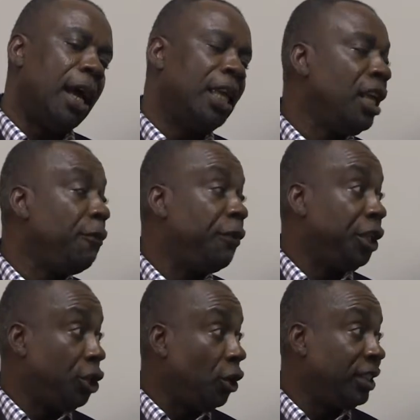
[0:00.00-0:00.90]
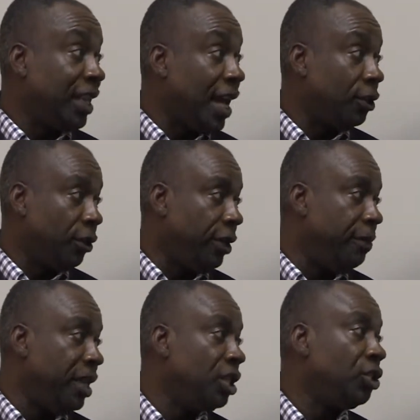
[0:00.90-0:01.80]
if he does that on
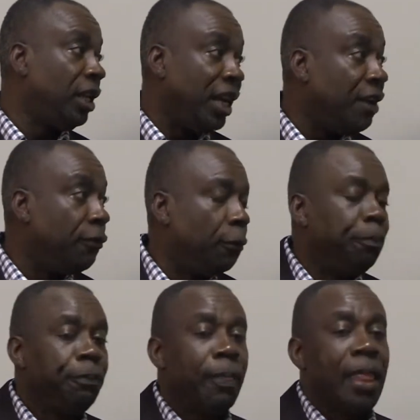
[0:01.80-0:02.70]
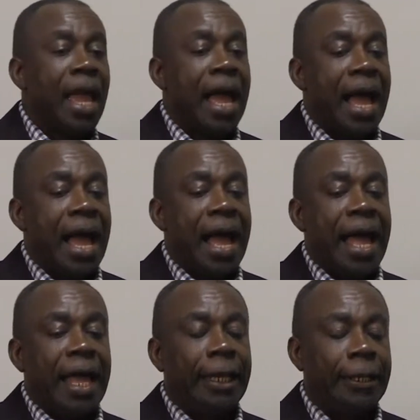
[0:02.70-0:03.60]
a ministry level.
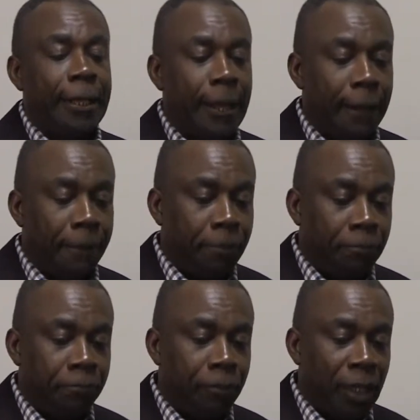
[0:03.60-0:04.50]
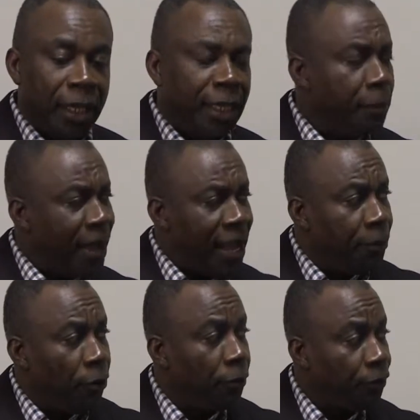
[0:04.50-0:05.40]
And in the
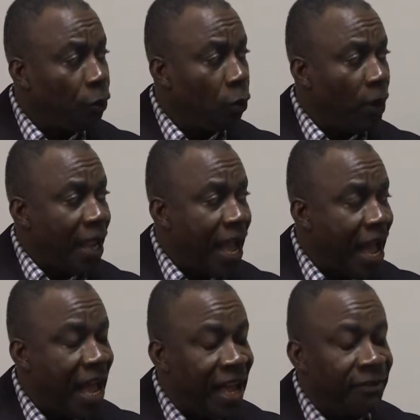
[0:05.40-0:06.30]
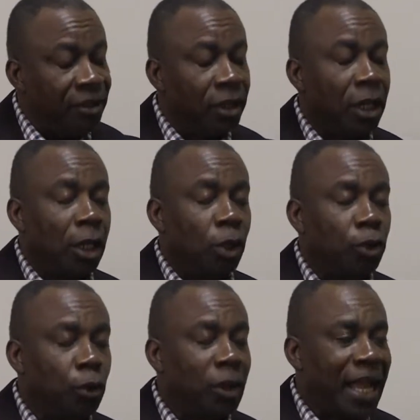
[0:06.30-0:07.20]
Bible, we have
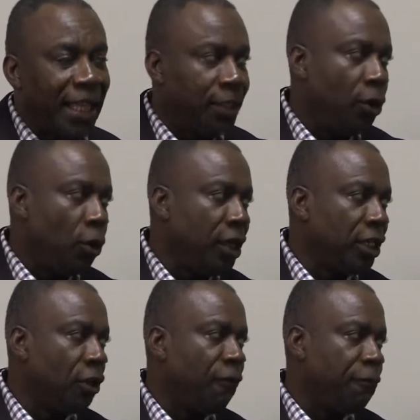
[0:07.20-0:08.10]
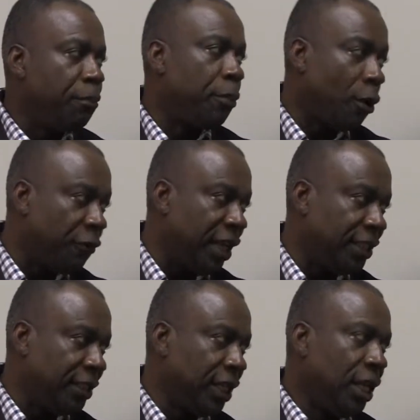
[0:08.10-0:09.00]
two categories of
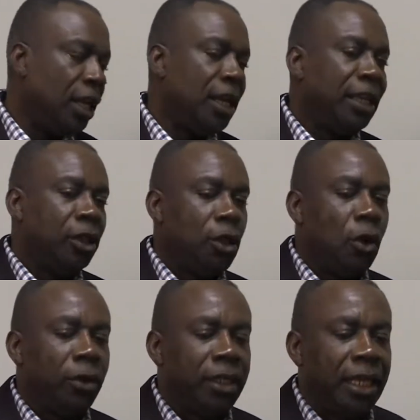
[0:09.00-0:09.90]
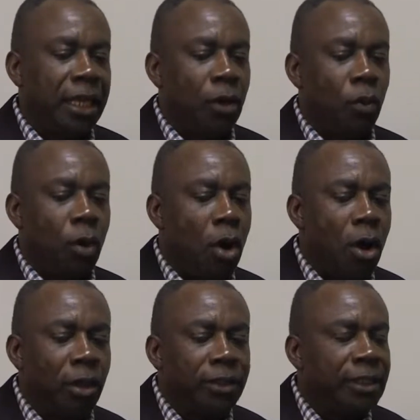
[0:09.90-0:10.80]
prophets. You know, the
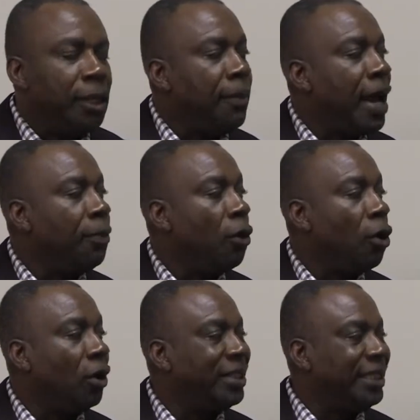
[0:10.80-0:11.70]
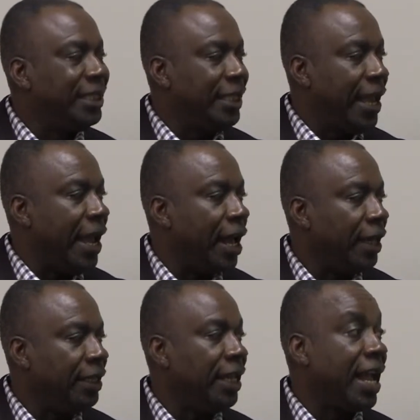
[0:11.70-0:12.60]
ones the Bible calls seer,
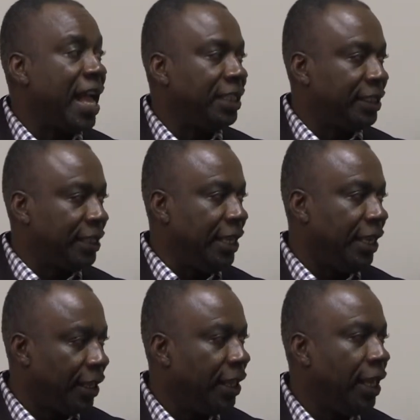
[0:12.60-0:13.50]
they can see.